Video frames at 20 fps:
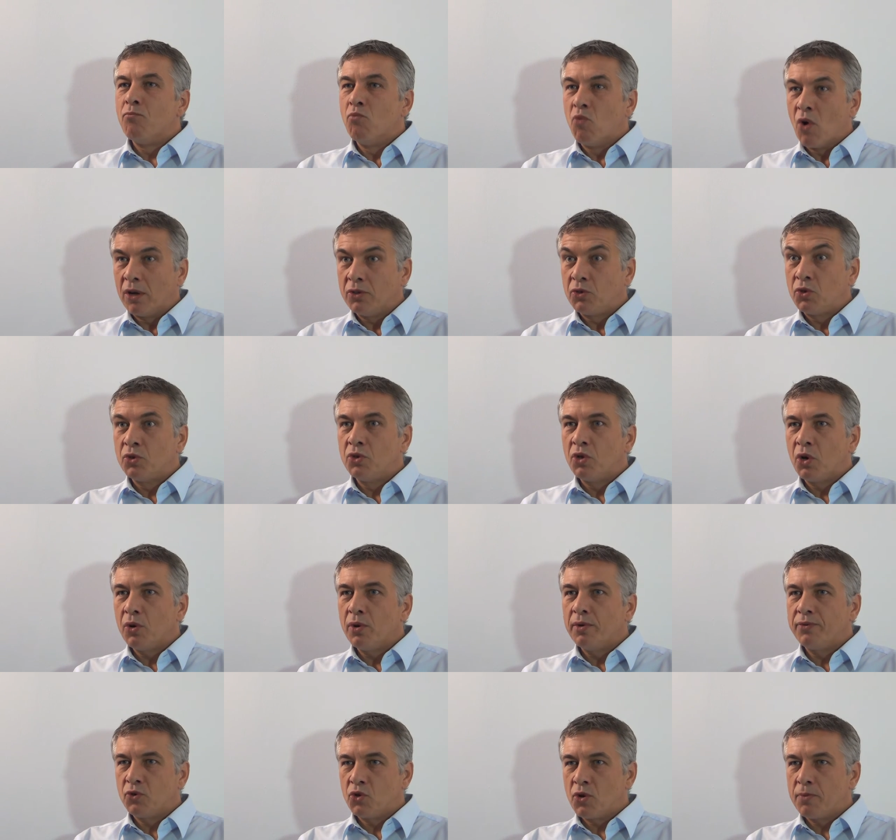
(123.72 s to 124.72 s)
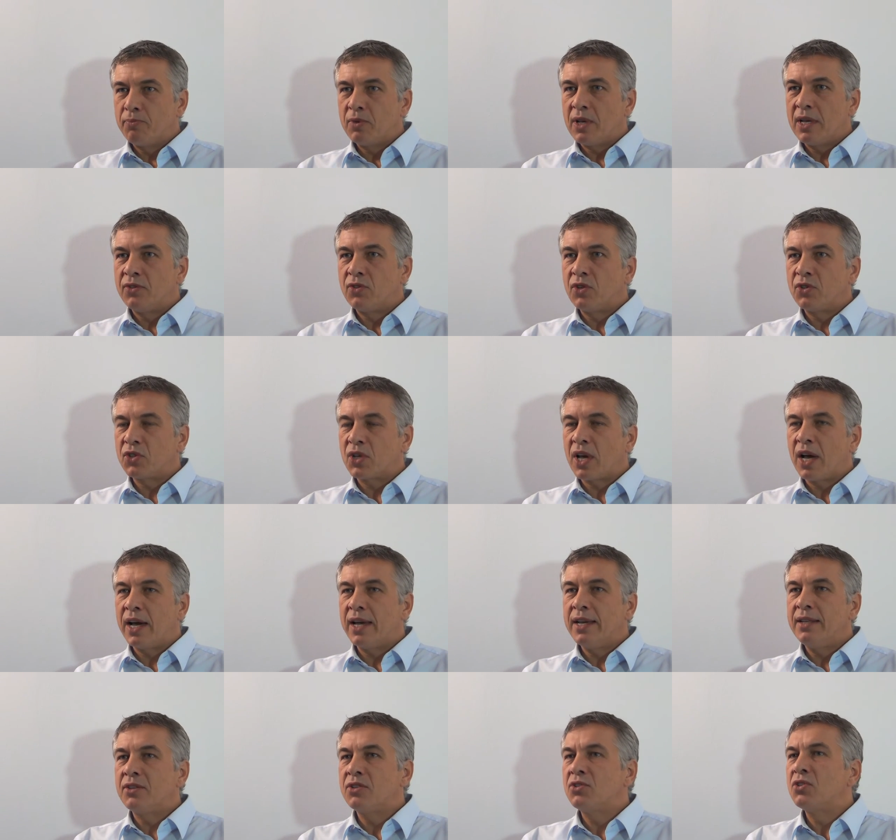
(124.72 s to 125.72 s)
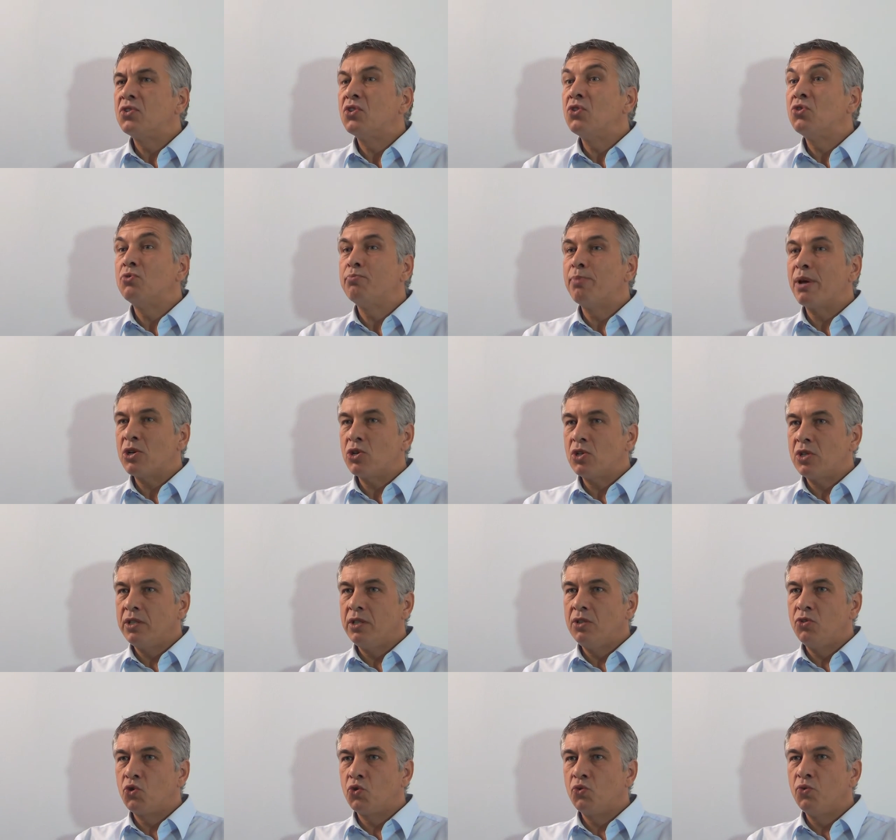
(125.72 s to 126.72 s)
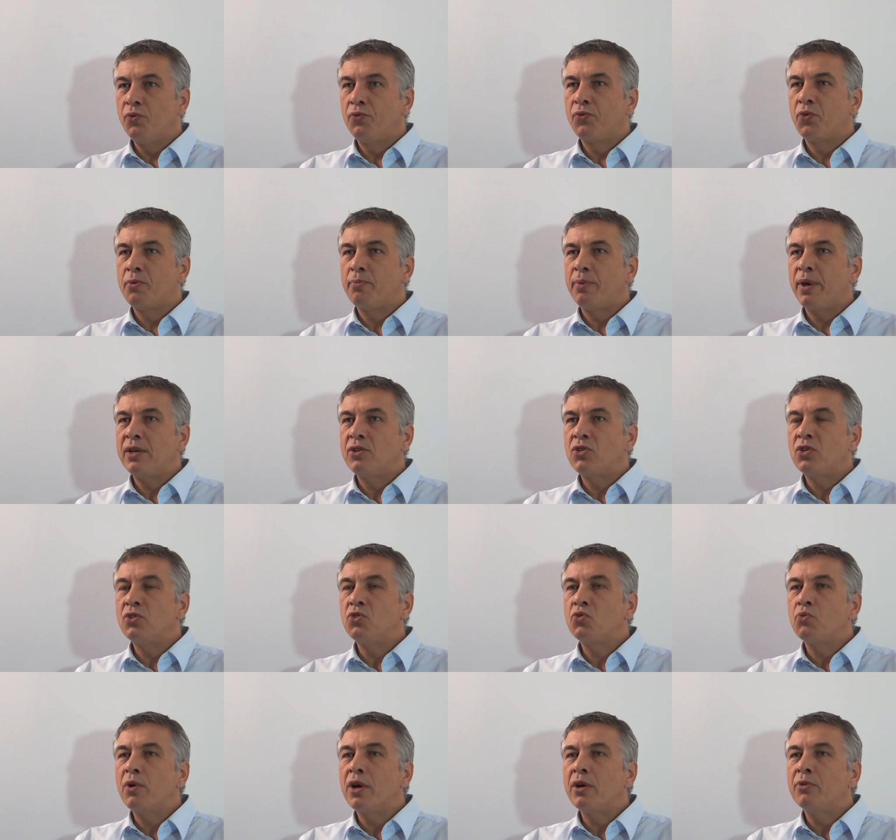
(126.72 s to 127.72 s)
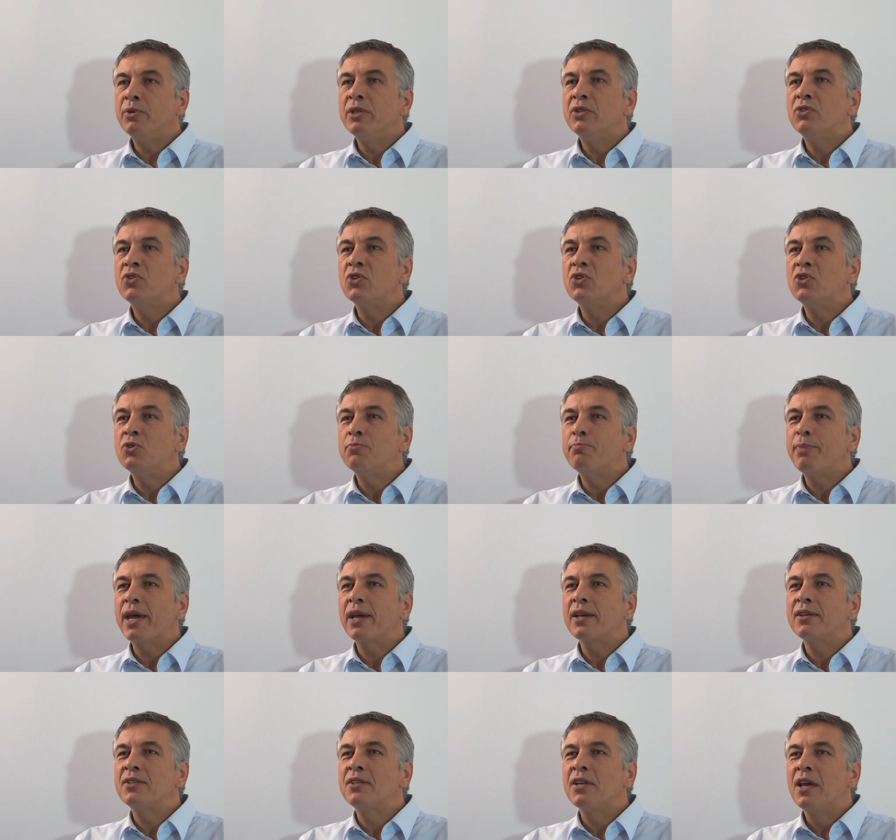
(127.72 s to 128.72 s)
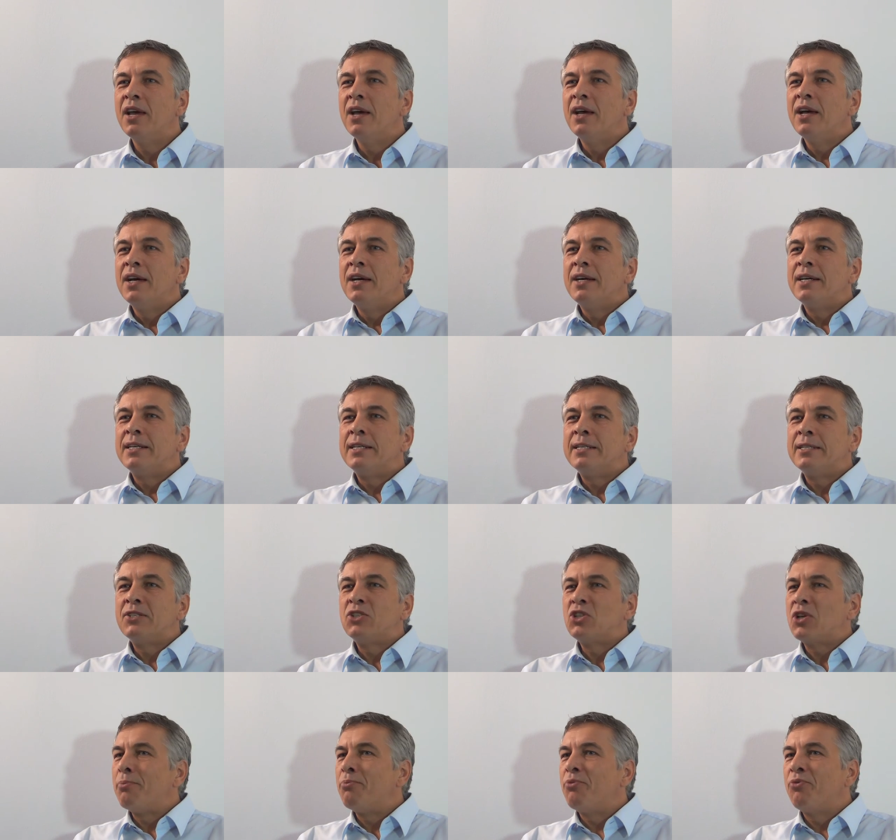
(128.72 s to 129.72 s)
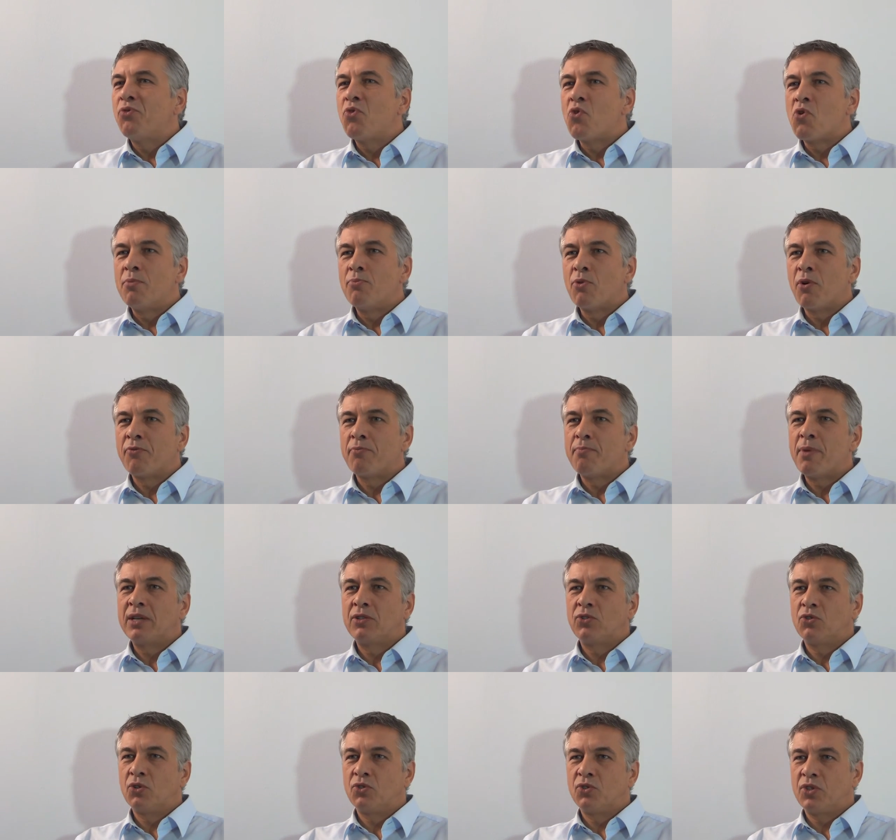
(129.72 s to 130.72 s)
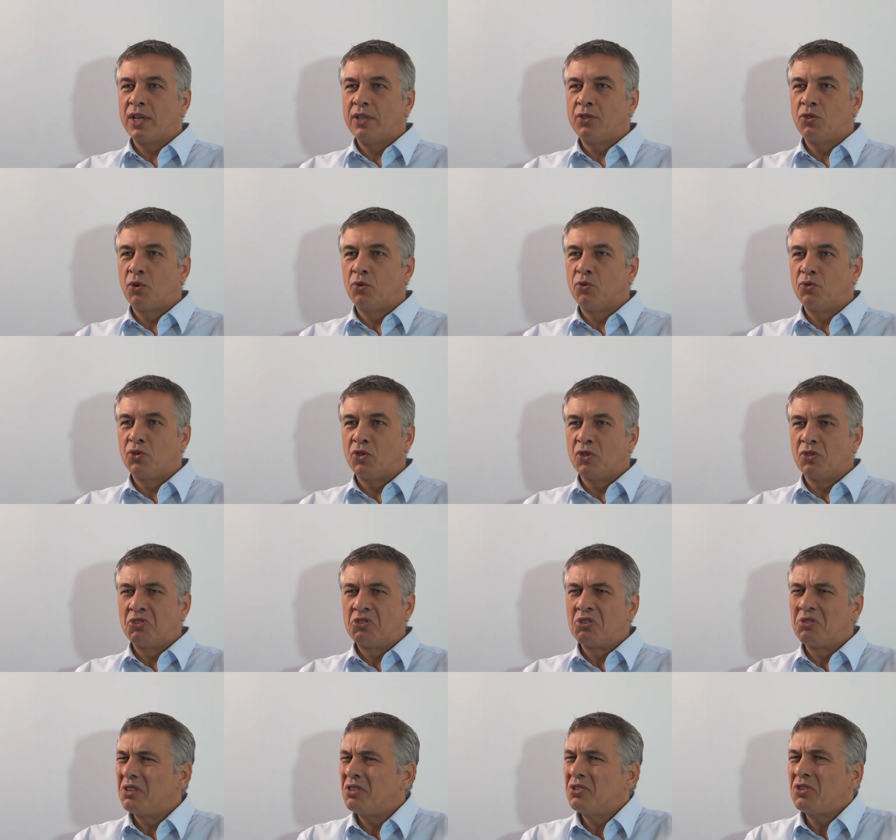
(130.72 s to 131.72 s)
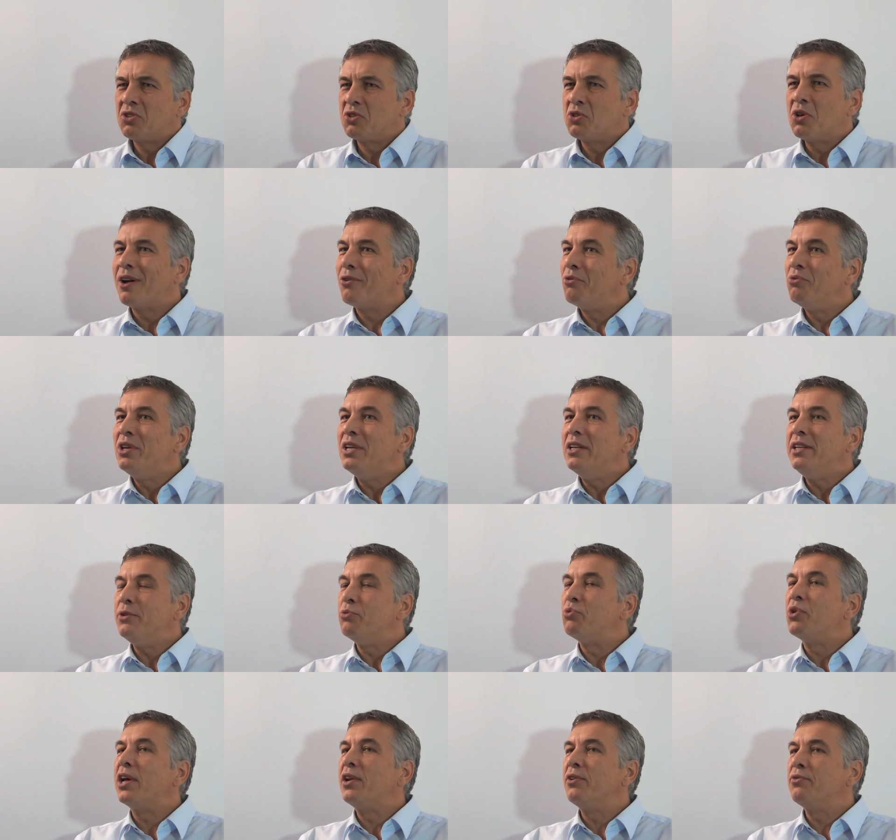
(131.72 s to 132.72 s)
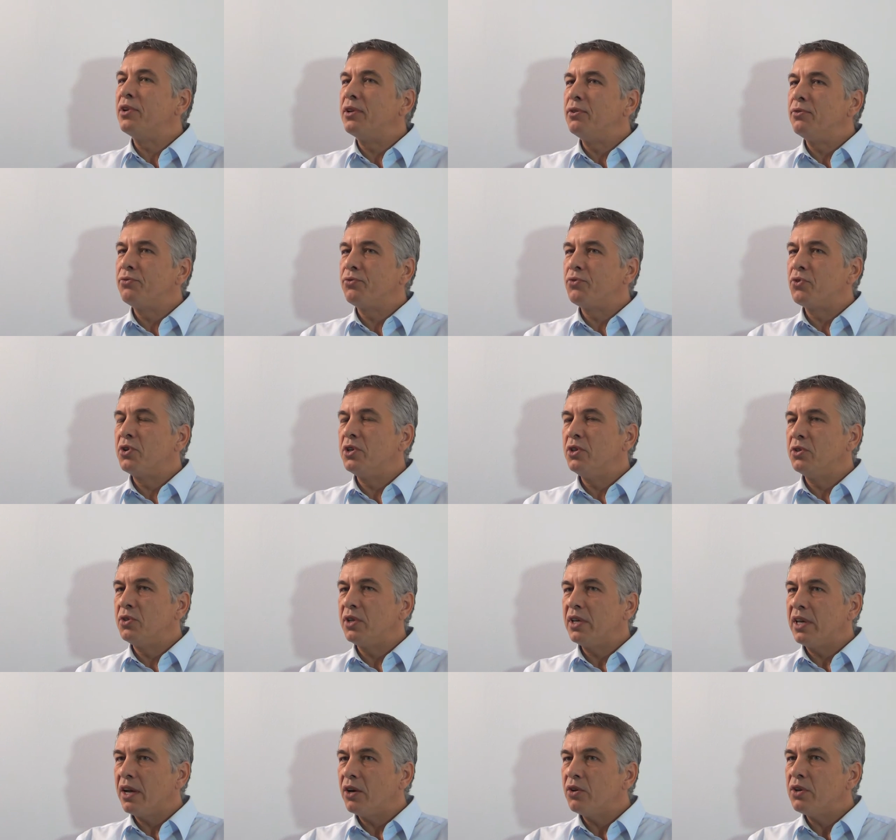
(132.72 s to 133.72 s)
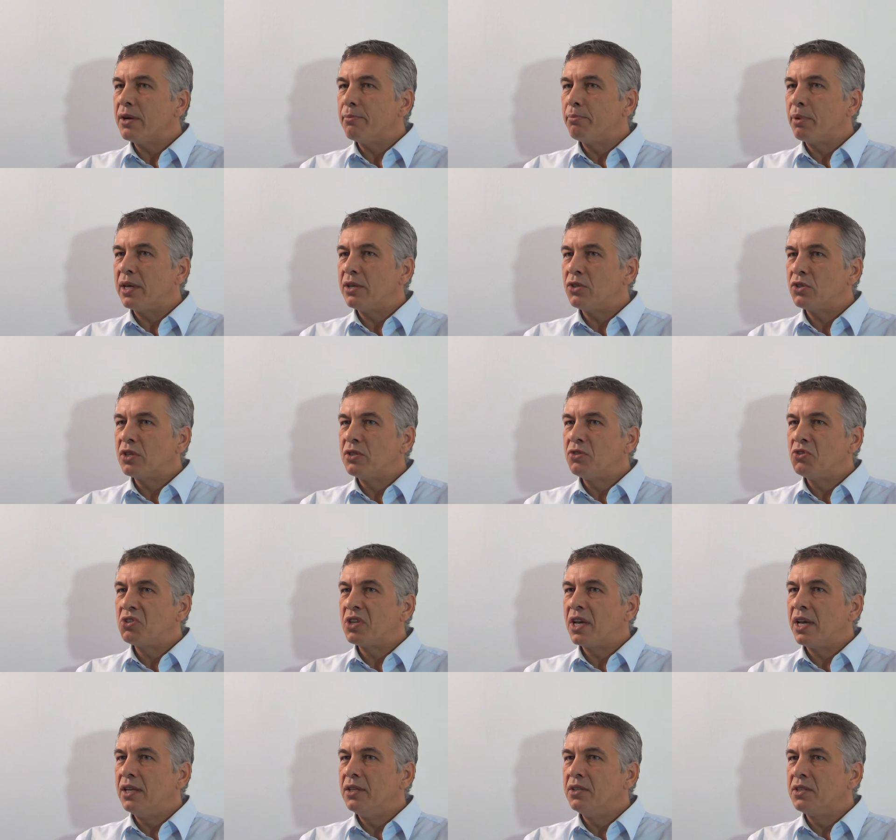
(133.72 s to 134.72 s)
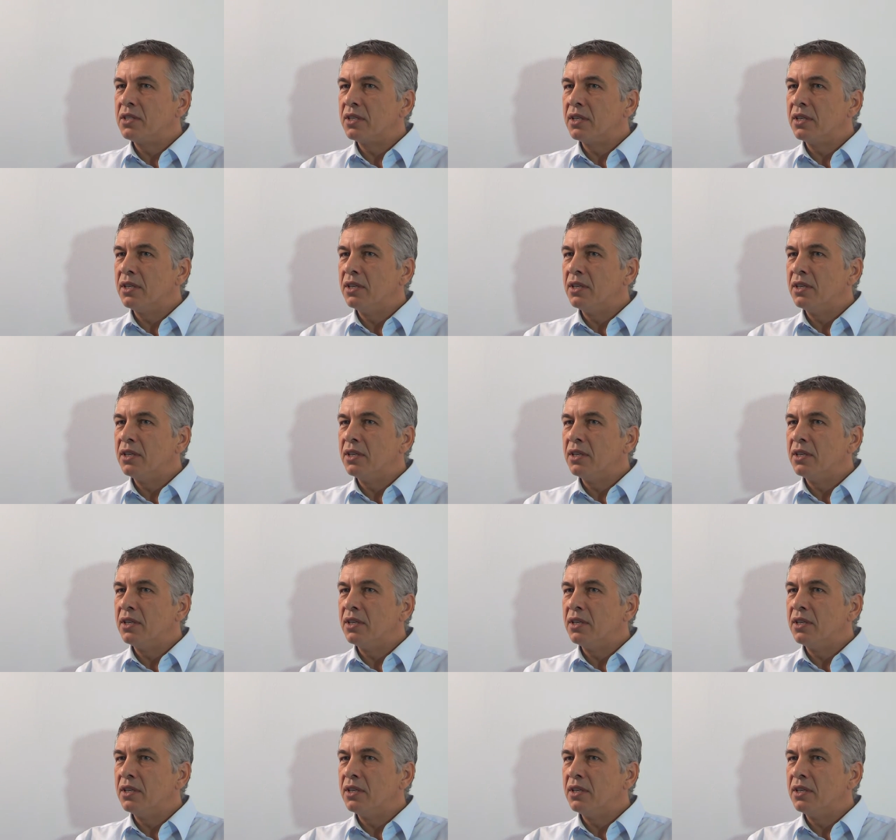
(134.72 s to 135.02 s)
want to know if tryptase is high. This is especially true for patients where we suspect some form of mastocytosis. So this is not really relevant for urticaria patients, and